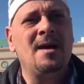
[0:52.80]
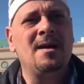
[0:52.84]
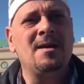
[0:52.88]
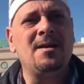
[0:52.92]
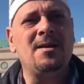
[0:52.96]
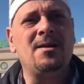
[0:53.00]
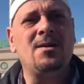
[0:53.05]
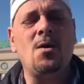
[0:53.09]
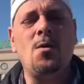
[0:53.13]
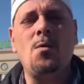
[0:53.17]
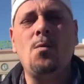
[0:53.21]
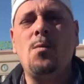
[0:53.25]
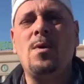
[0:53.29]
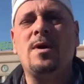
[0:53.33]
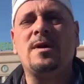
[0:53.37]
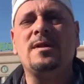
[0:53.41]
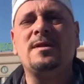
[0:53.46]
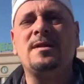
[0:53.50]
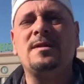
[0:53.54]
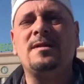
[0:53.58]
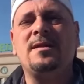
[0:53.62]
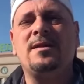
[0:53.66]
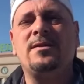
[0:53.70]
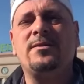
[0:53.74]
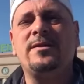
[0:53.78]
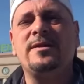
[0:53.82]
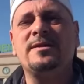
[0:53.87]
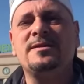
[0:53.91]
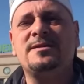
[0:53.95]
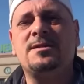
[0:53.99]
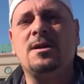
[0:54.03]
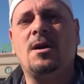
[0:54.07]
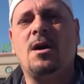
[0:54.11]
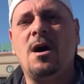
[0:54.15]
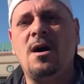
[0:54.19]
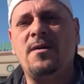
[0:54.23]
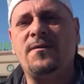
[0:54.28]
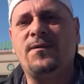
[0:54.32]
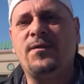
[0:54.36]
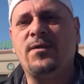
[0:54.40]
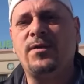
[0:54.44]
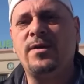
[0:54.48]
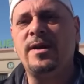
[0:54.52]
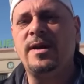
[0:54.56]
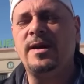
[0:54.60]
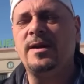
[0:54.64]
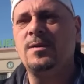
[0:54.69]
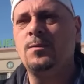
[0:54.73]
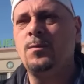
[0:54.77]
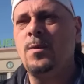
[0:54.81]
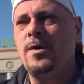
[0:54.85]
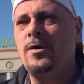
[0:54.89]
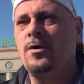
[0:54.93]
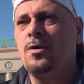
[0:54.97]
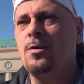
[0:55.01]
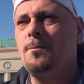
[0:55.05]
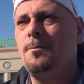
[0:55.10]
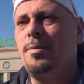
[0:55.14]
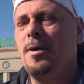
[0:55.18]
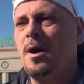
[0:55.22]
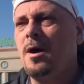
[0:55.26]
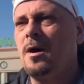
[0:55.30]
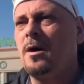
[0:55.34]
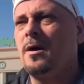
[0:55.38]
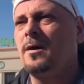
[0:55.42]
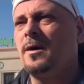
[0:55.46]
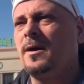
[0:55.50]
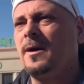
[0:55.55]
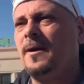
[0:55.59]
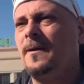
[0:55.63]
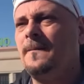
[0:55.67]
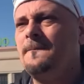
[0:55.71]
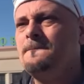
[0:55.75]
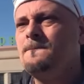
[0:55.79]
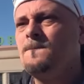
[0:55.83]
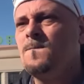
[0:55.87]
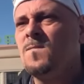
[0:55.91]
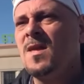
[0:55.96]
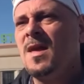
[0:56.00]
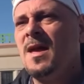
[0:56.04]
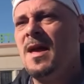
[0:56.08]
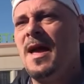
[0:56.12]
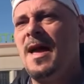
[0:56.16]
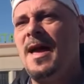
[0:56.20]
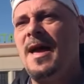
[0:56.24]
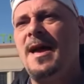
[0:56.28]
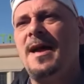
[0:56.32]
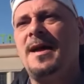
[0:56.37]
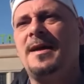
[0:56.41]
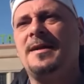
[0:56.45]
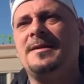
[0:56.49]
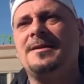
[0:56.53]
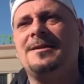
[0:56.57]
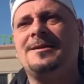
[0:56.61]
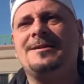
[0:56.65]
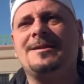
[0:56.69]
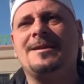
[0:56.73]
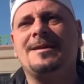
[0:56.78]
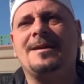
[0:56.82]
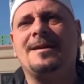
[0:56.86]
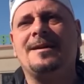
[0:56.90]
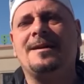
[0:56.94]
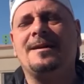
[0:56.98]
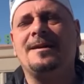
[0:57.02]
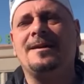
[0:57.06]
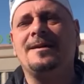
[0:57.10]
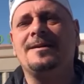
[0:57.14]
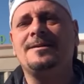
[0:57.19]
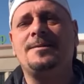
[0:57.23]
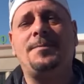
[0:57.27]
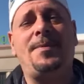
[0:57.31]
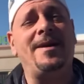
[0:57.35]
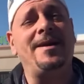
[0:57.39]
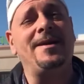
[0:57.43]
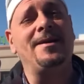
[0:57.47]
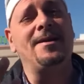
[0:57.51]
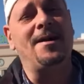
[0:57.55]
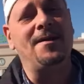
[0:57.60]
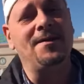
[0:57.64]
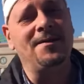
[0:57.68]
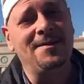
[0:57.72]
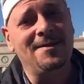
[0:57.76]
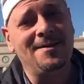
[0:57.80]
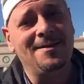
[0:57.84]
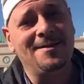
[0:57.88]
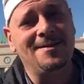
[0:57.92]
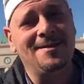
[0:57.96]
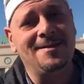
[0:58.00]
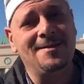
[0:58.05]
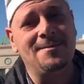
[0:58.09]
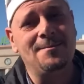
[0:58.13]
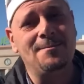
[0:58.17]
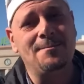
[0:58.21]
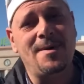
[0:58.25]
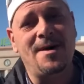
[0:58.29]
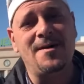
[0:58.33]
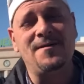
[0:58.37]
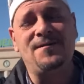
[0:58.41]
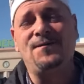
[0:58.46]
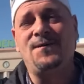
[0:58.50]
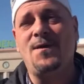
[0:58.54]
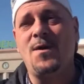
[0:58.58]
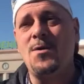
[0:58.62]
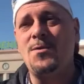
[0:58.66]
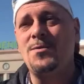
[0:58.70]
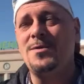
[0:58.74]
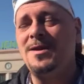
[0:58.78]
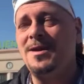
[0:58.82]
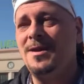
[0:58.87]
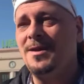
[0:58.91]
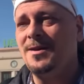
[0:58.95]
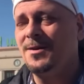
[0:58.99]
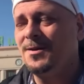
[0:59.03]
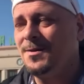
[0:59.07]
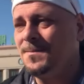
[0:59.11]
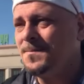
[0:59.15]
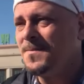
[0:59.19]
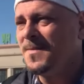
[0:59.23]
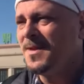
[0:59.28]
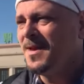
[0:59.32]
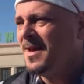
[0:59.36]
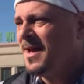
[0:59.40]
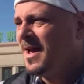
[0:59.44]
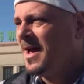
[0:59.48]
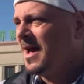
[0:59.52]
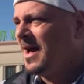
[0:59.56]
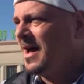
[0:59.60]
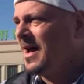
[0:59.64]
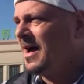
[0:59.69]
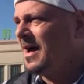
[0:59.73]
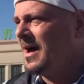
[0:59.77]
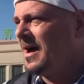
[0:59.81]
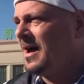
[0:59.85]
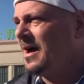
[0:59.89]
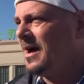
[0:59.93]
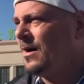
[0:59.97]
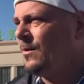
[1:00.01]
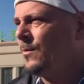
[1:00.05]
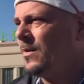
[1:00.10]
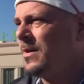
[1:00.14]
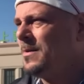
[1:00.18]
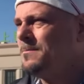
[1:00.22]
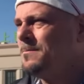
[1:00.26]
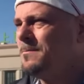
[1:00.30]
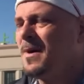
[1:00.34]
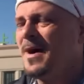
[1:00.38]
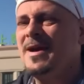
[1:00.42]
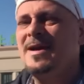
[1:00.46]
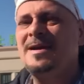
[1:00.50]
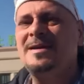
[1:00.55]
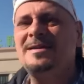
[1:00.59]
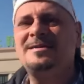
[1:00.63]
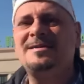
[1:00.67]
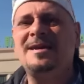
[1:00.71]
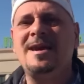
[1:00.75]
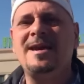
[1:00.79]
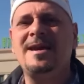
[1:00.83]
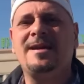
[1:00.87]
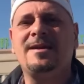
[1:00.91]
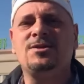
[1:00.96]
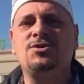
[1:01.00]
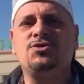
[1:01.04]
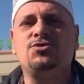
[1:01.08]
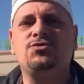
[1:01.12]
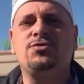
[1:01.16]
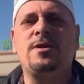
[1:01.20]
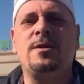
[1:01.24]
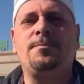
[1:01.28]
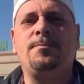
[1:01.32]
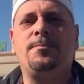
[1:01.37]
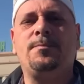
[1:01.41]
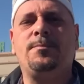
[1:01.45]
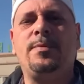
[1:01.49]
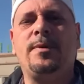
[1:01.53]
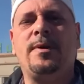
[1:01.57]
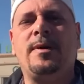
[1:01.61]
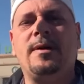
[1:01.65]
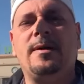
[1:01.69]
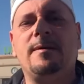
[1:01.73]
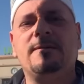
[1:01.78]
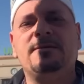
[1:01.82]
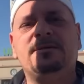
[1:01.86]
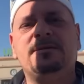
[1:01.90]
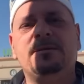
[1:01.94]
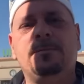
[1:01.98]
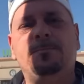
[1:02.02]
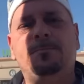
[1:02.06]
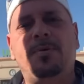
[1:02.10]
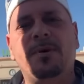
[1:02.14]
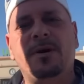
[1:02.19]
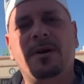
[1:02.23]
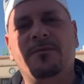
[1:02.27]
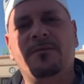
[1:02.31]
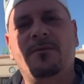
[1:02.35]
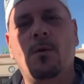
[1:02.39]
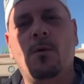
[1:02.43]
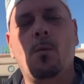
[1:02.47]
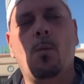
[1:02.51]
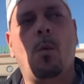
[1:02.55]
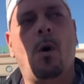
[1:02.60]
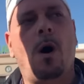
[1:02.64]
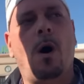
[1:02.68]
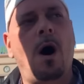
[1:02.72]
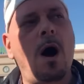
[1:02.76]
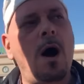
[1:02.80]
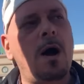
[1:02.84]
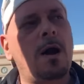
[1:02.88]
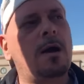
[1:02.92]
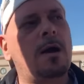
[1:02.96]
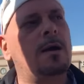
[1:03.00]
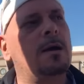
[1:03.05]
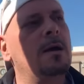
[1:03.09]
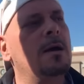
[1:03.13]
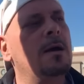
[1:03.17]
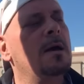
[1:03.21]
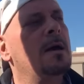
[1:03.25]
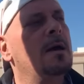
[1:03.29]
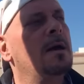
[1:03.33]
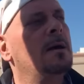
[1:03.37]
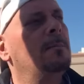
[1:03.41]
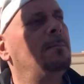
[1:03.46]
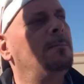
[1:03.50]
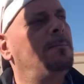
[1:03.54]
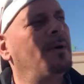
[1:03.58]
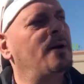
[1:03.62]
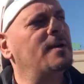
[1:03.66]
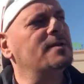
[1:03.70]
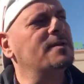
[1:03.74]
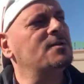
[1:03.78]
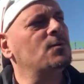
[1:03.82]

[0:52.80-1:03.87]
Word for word: you know what there is to offer in Ueno Park, and depending on my phone here, we might take a trip. It's a bit of a walk, but